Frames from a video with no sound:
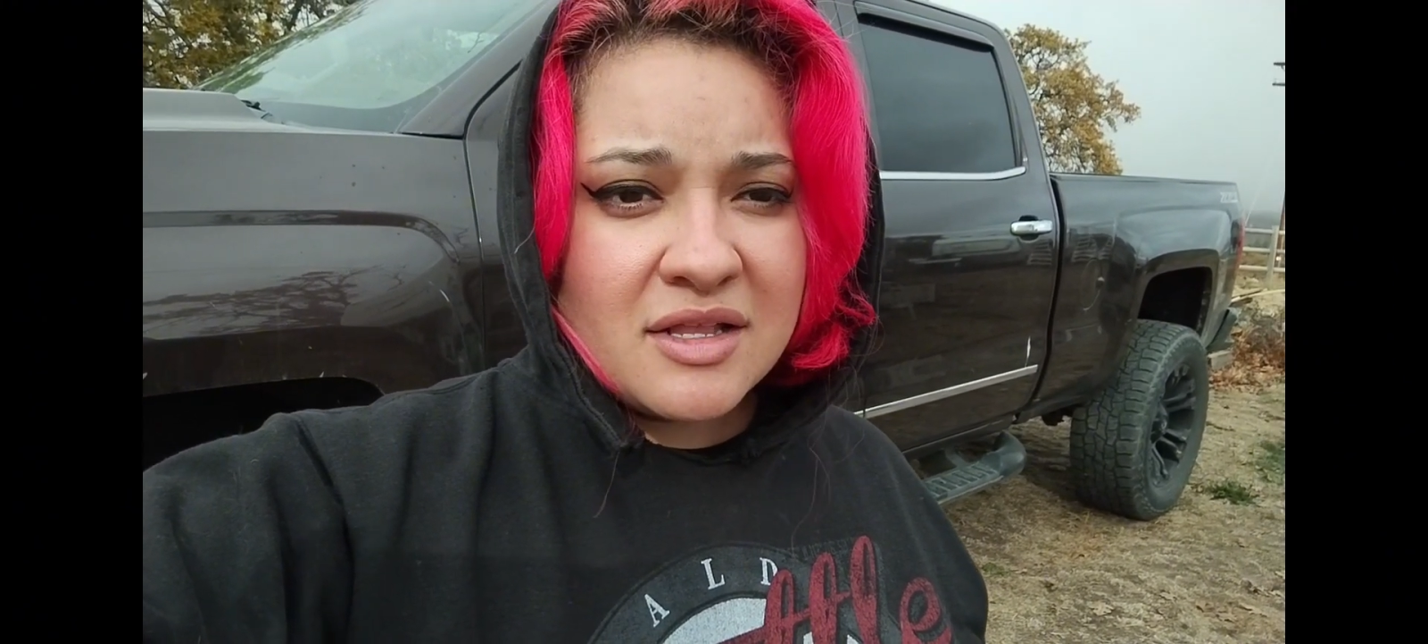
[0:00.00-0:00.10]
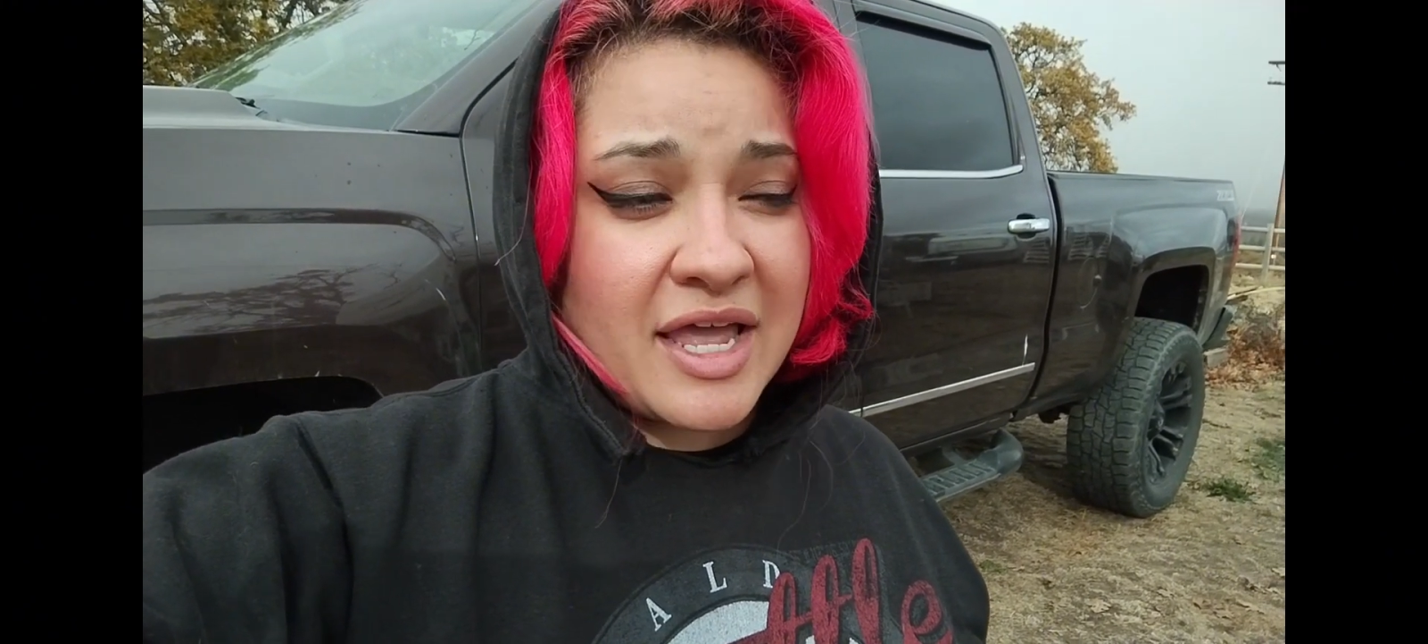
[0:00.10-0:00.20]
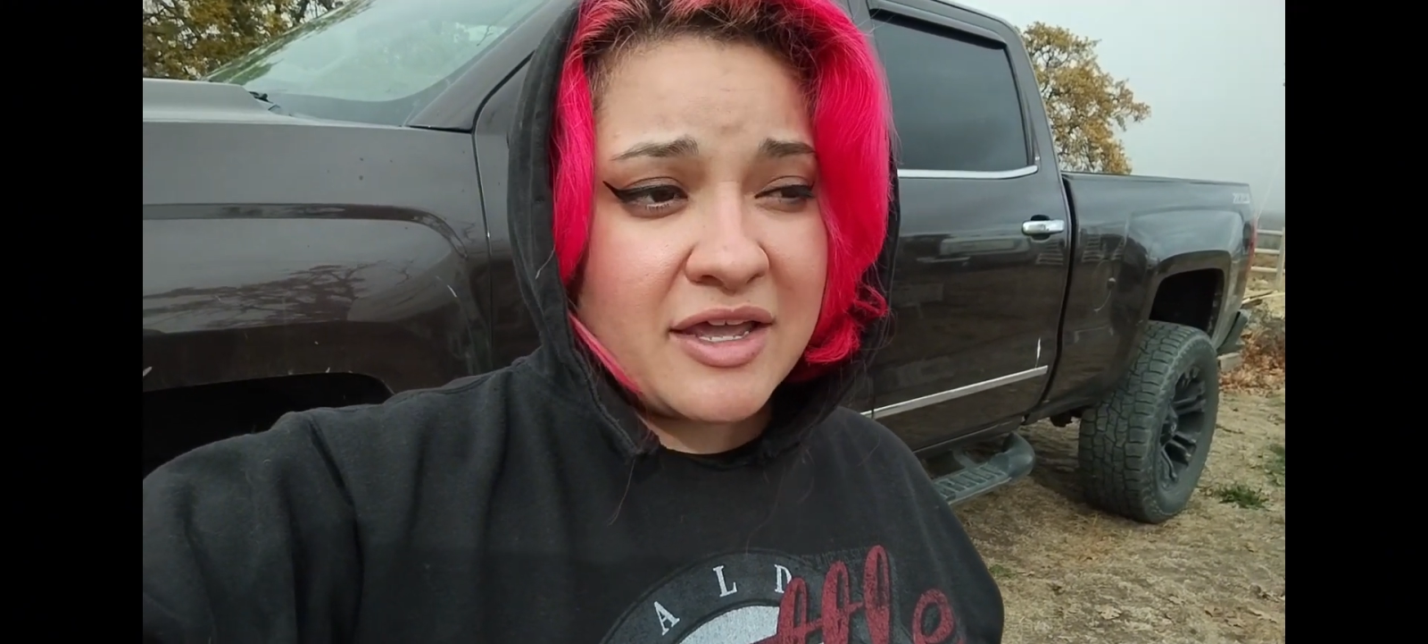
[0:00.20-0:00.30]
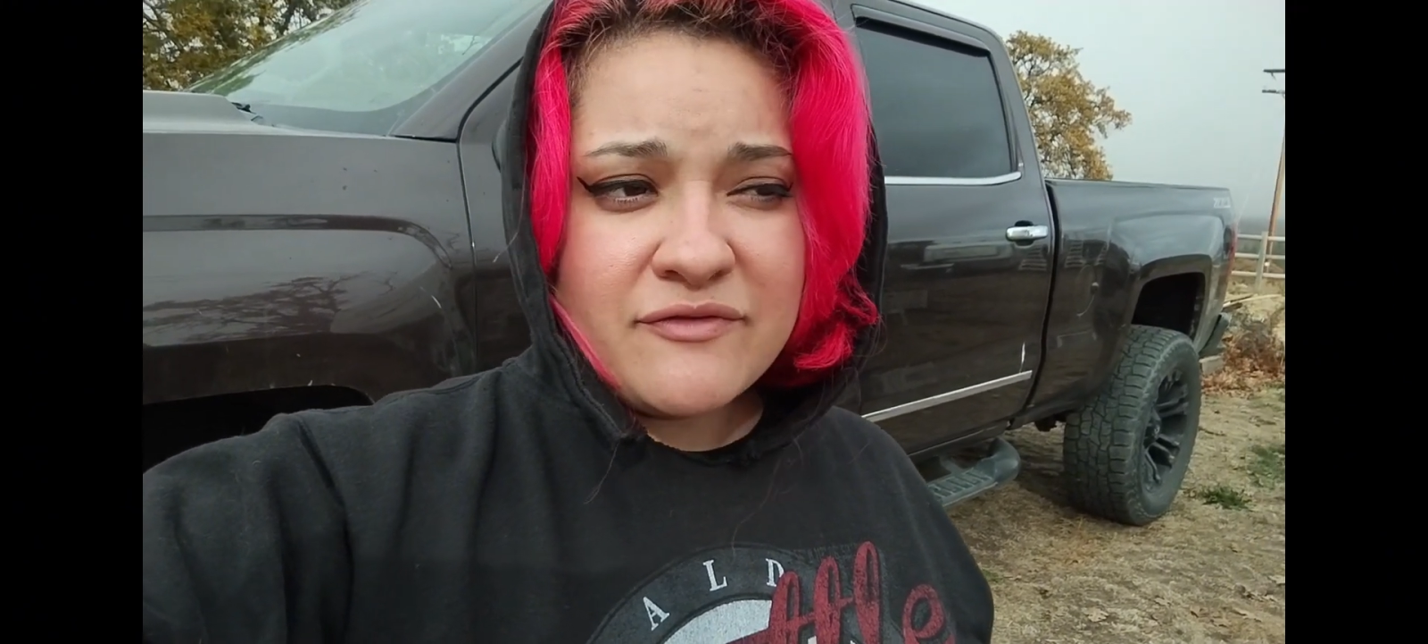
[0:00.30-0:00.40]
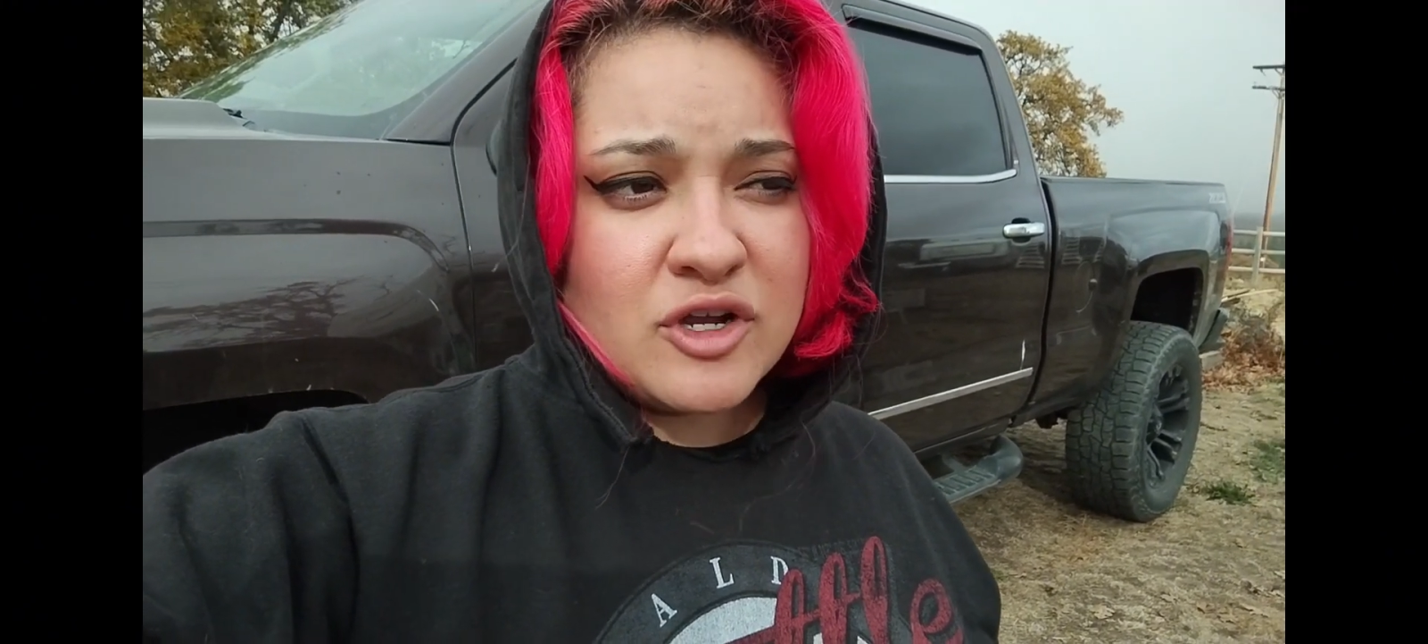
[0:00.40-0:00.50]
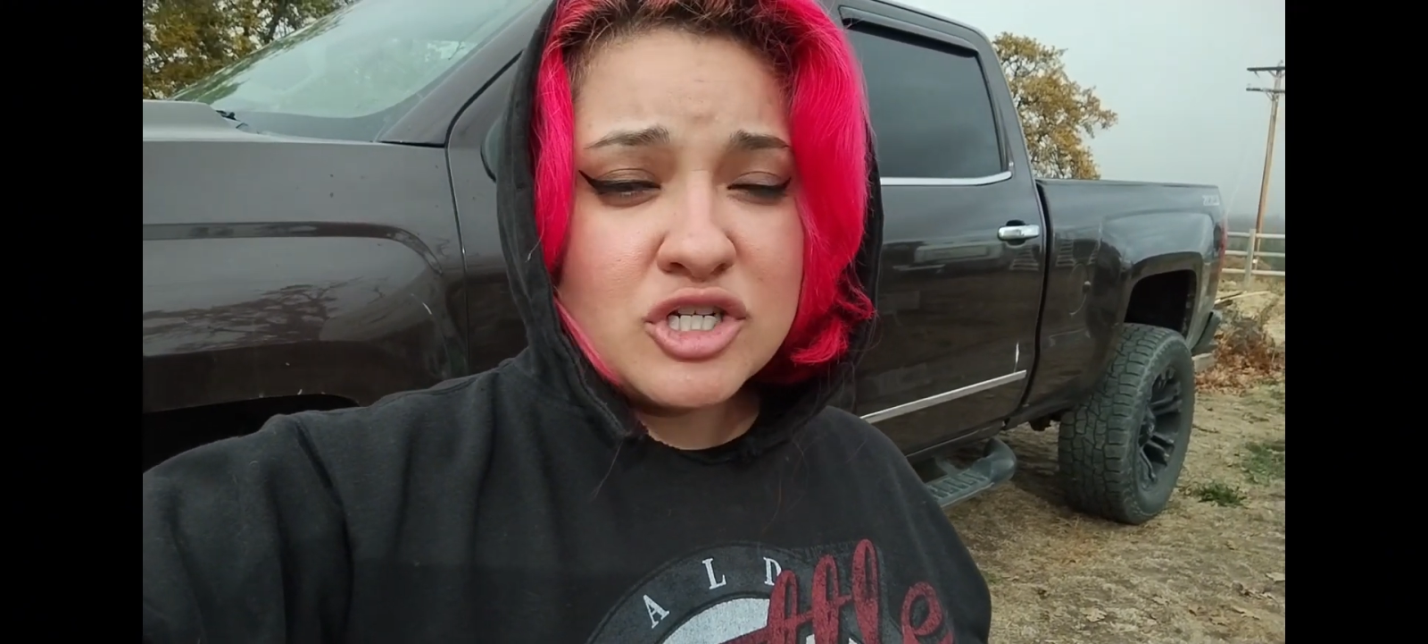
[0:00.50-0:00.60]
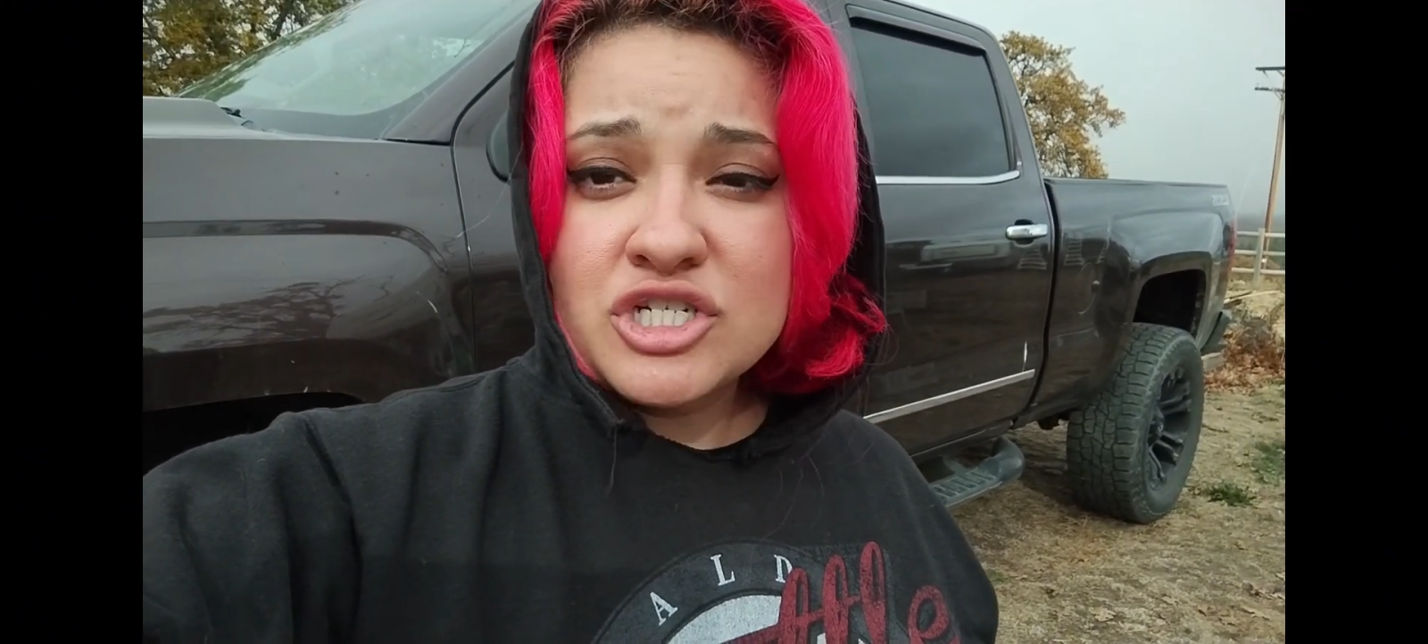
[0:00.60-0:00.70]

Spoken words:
like if you're